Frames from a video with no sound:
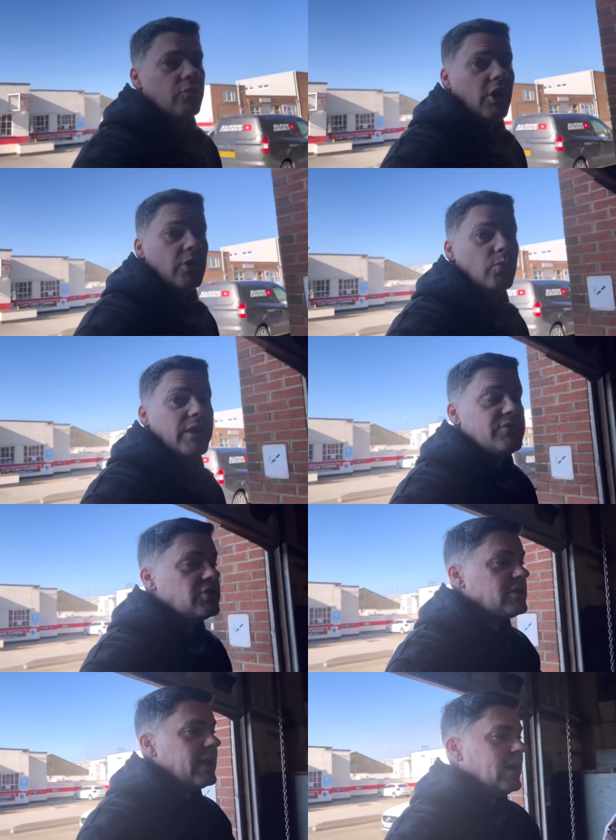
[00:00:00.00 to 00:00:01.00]
Right, we've
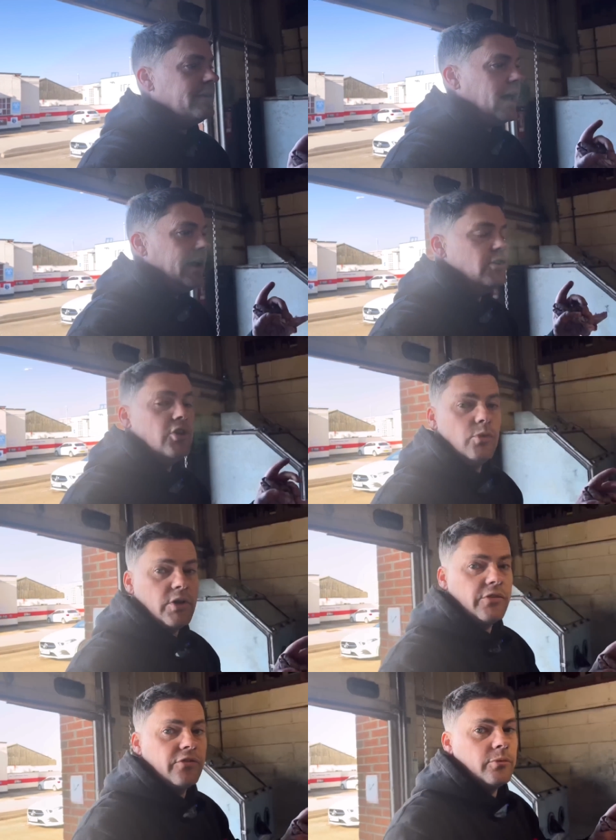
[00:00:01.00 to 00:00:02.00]
just had a new
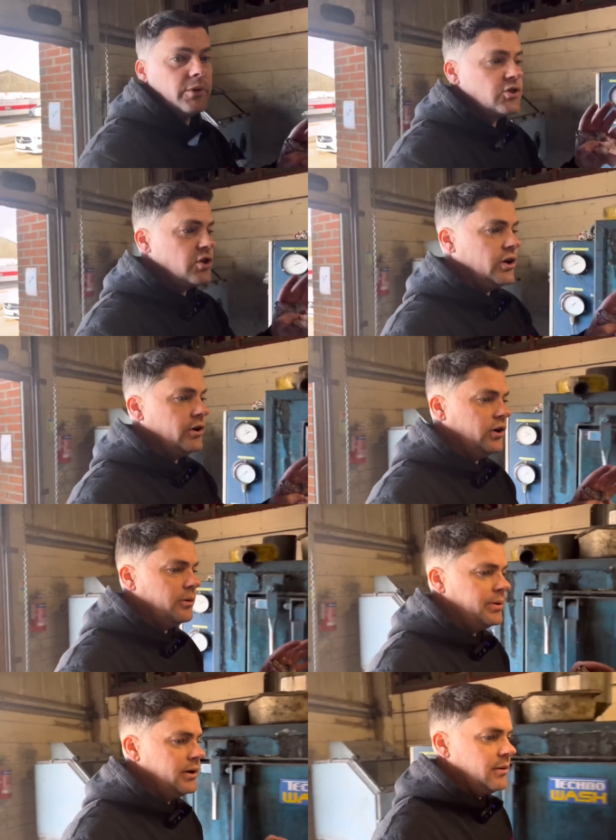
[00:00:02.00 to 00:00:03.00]
customer turn
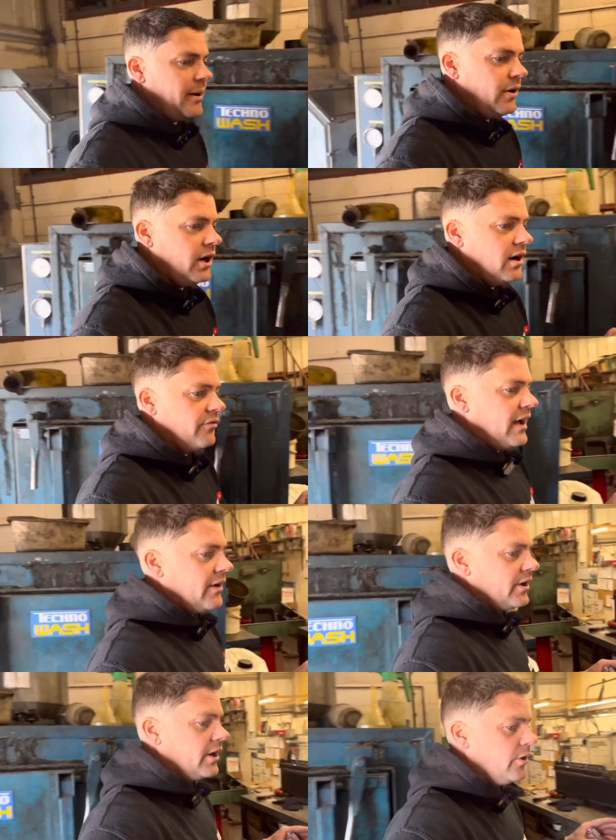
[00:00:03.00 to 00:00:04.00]
up about half
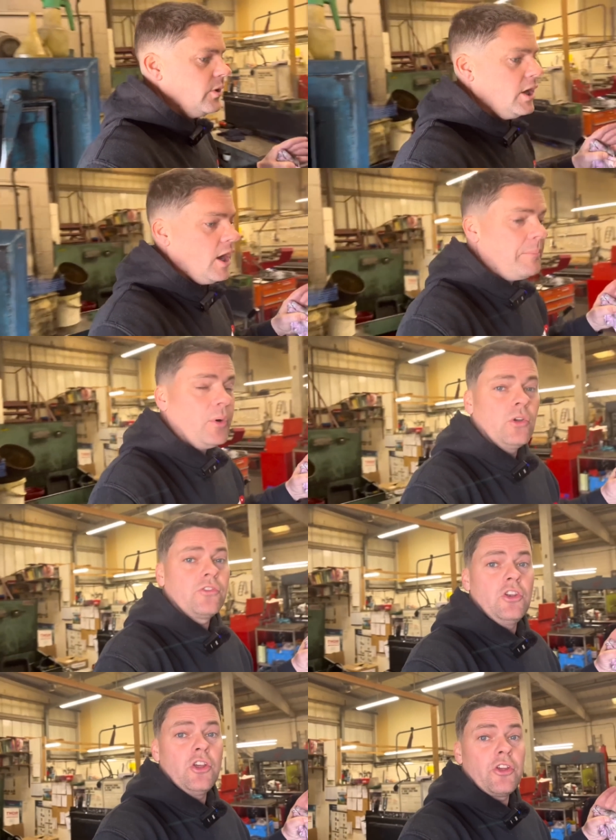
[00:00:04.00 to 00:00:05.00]
hour ago and bought
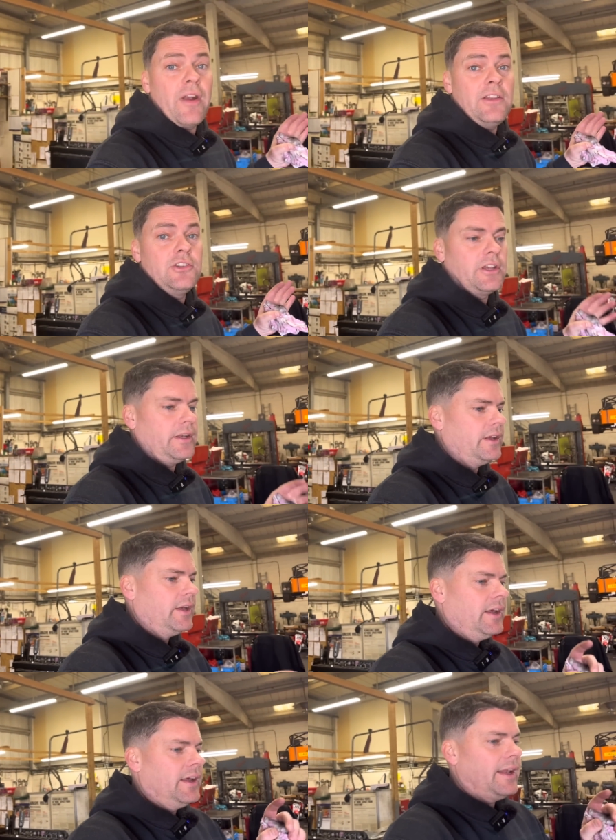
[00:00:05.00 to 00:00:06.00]
us another engine.
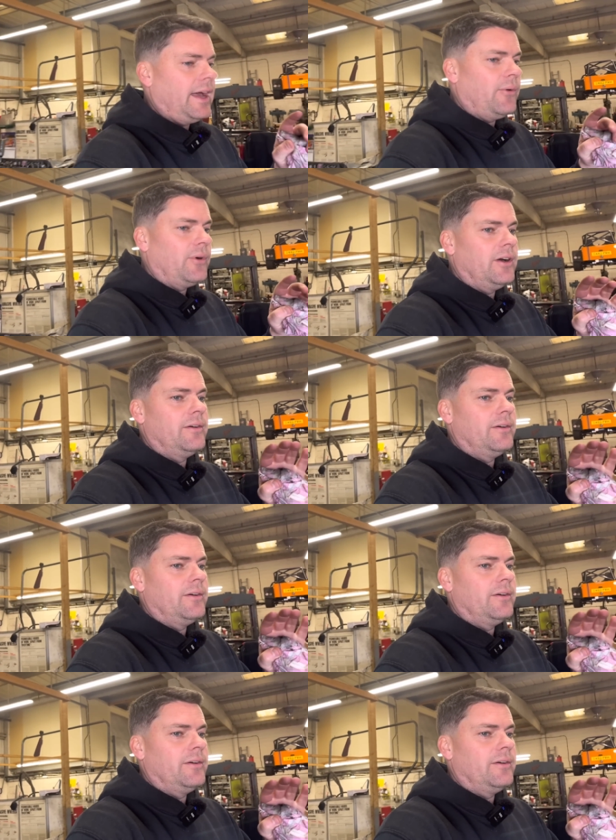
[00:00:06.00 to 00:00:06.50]
Now